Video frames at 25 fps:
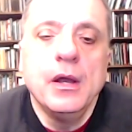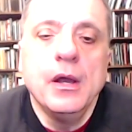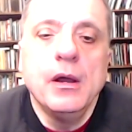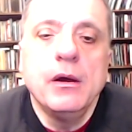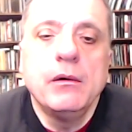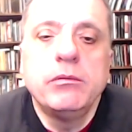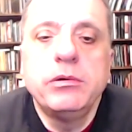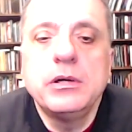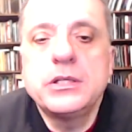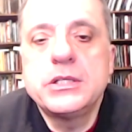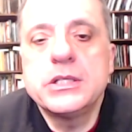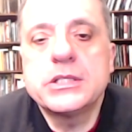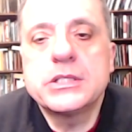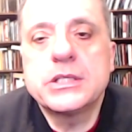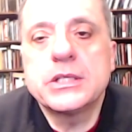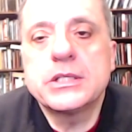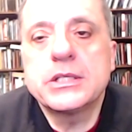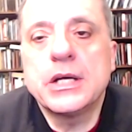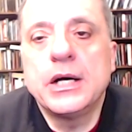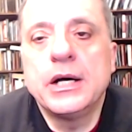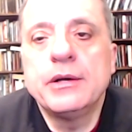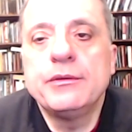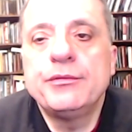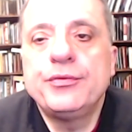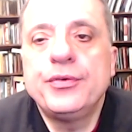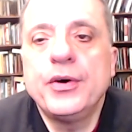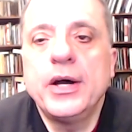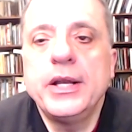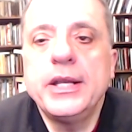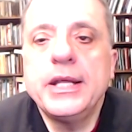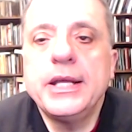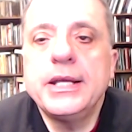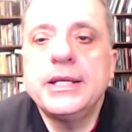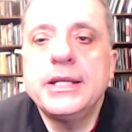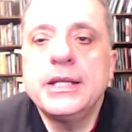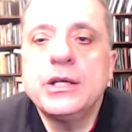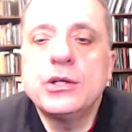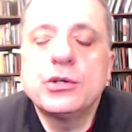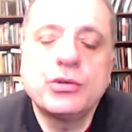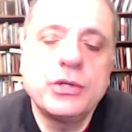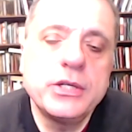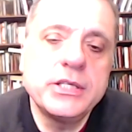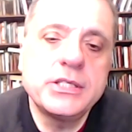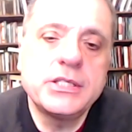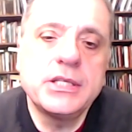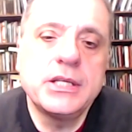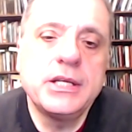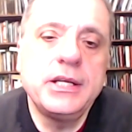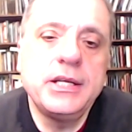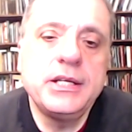which is that I'm finding it
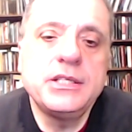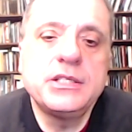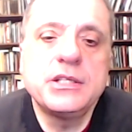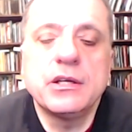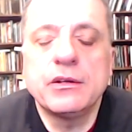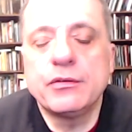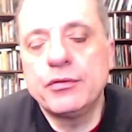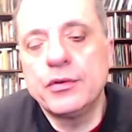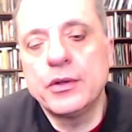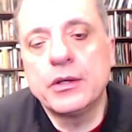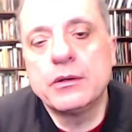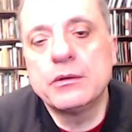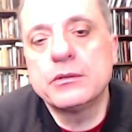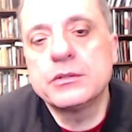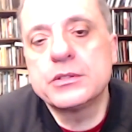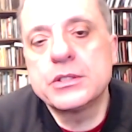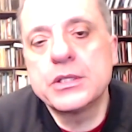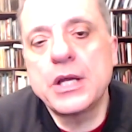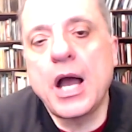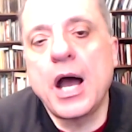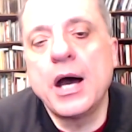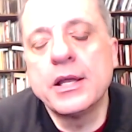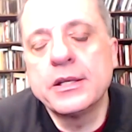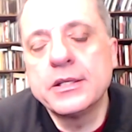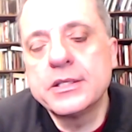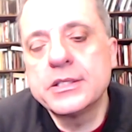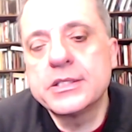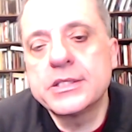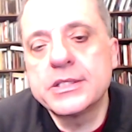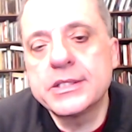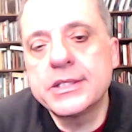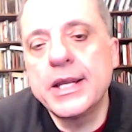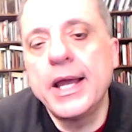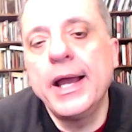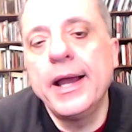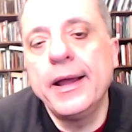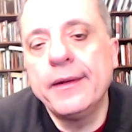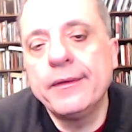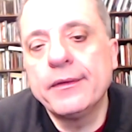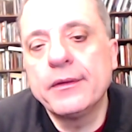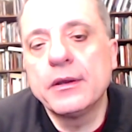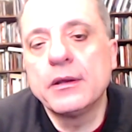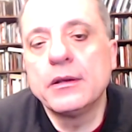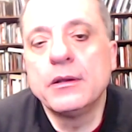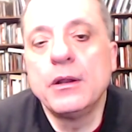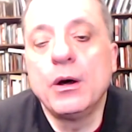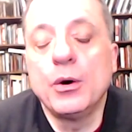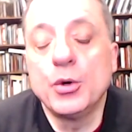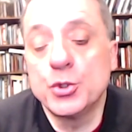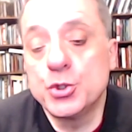increasingly difficult to understand the
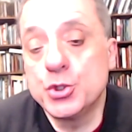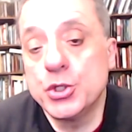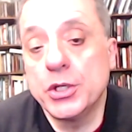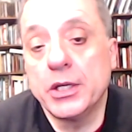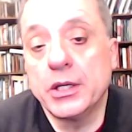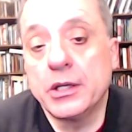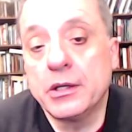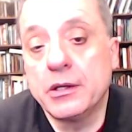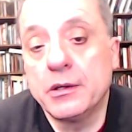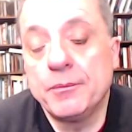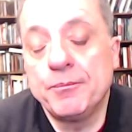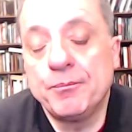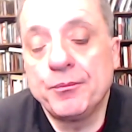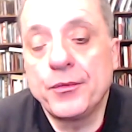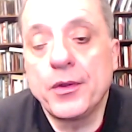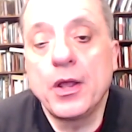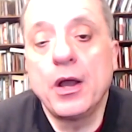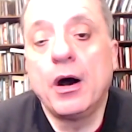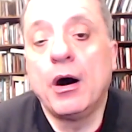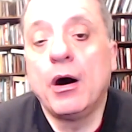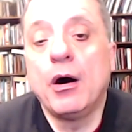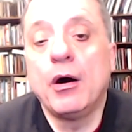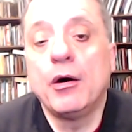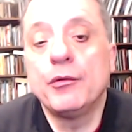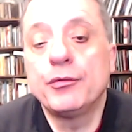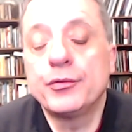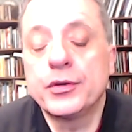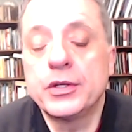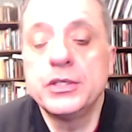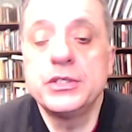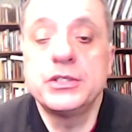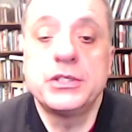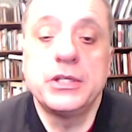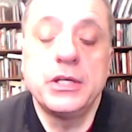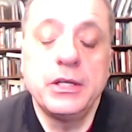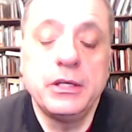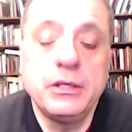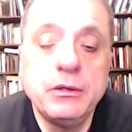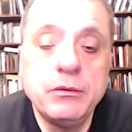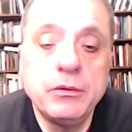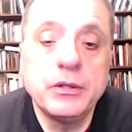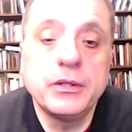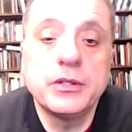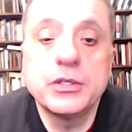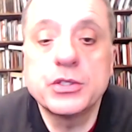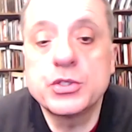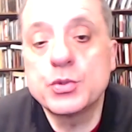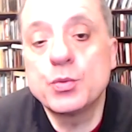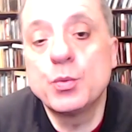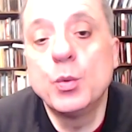logic of continuing
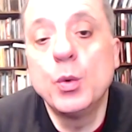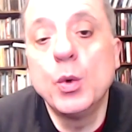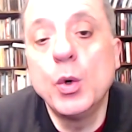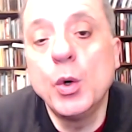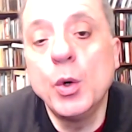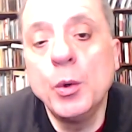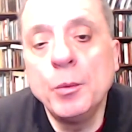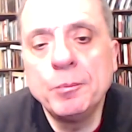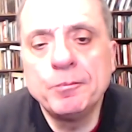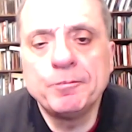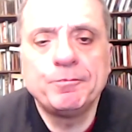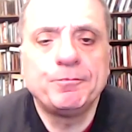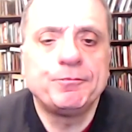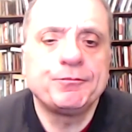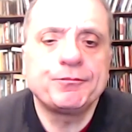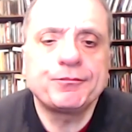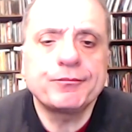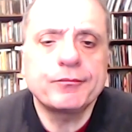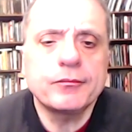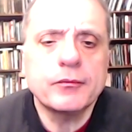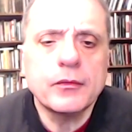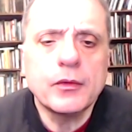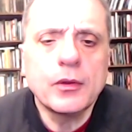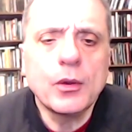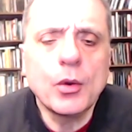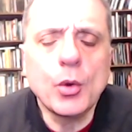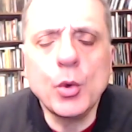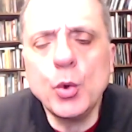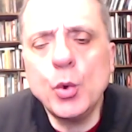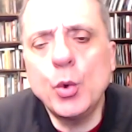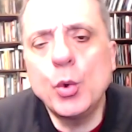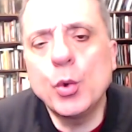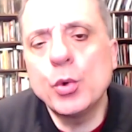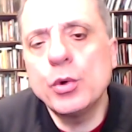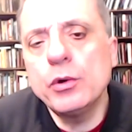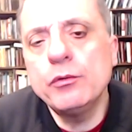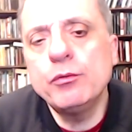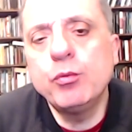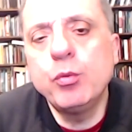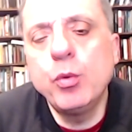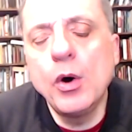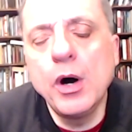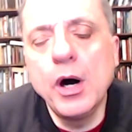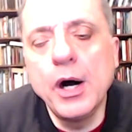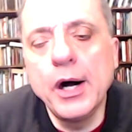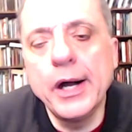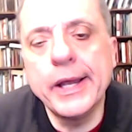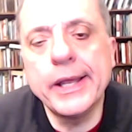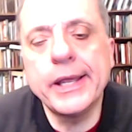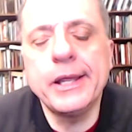this war, or of
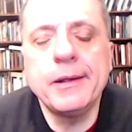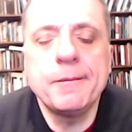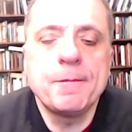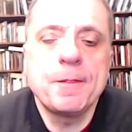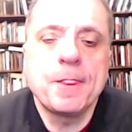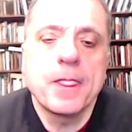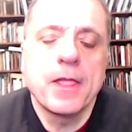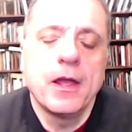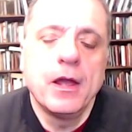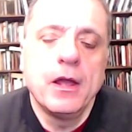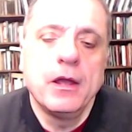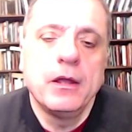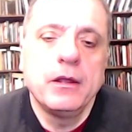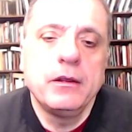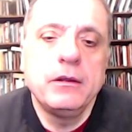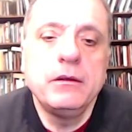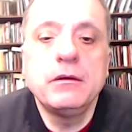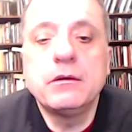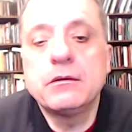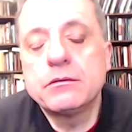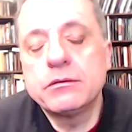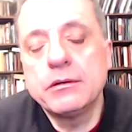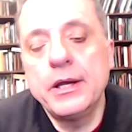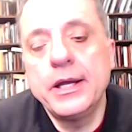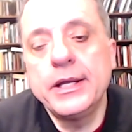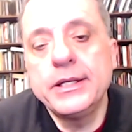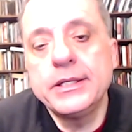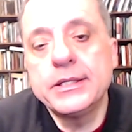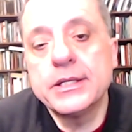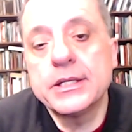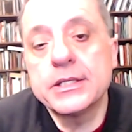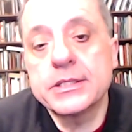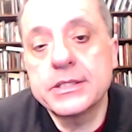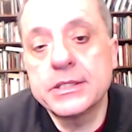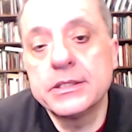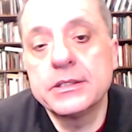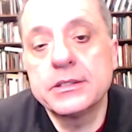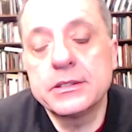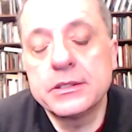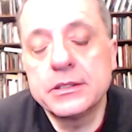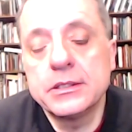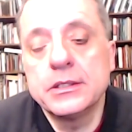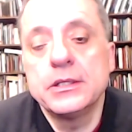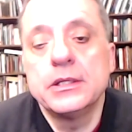why Ukraine doesn't